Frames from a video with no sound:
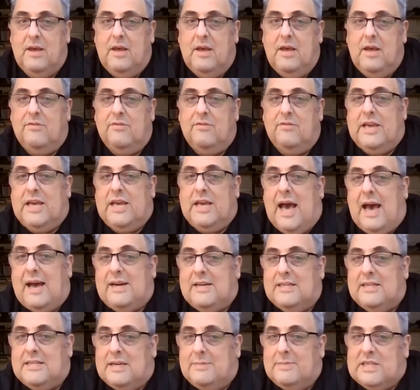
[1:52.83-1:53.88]
The
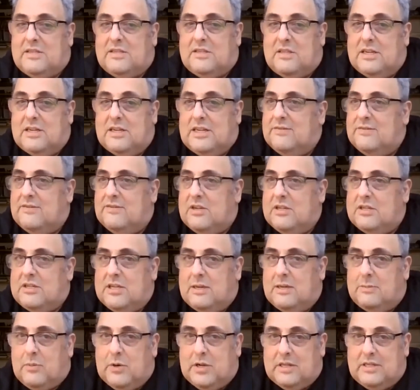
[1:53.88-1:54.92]
academic study of
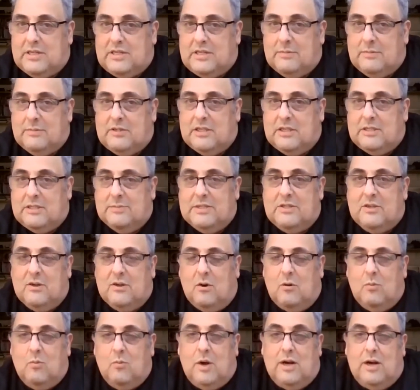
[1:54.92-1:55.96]
contemporary anti-Semitism is
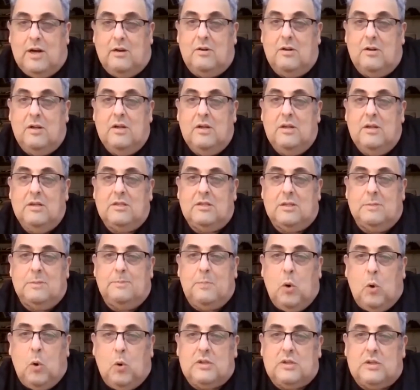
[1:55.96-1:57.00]
not well
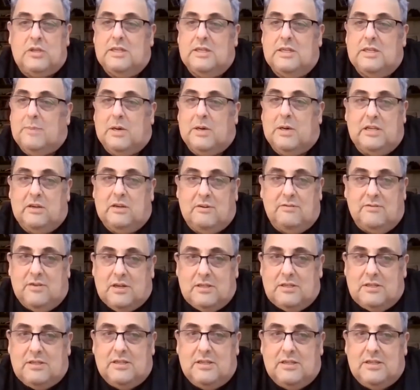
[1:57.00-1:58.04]
supported by
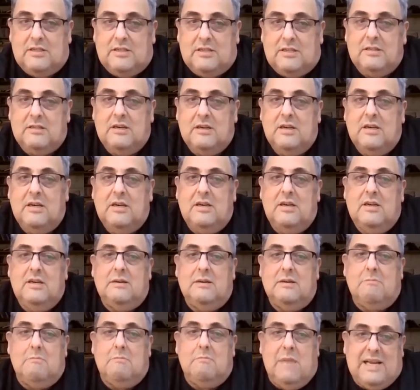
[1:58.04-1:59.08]
universities,
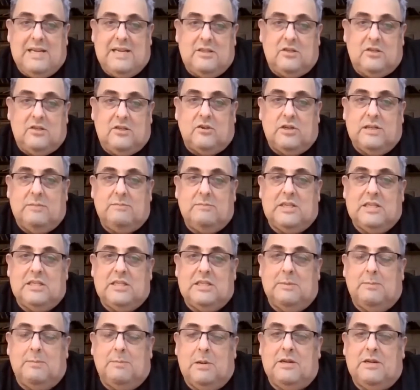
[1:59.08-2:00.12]
mainstream
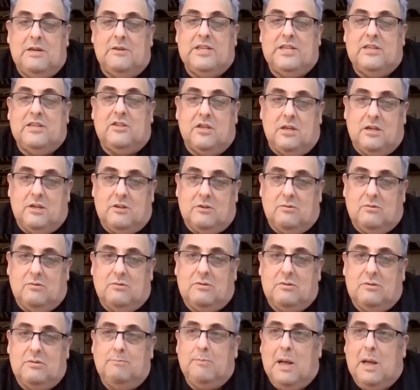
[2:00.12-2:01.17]
disciplinary
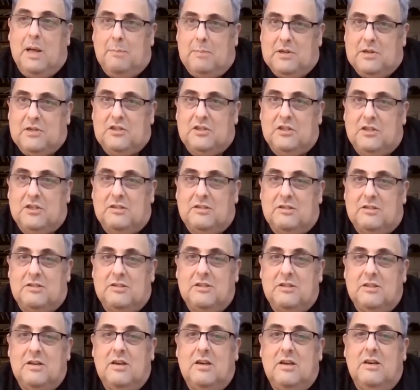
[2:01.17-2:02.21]
journals, publishers,
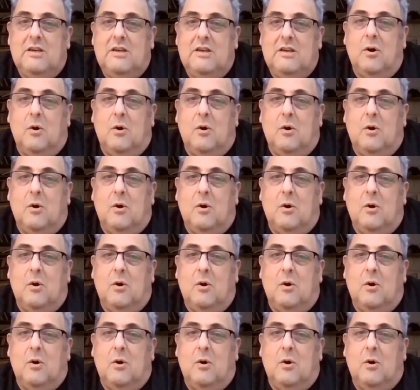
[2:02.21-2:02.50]
or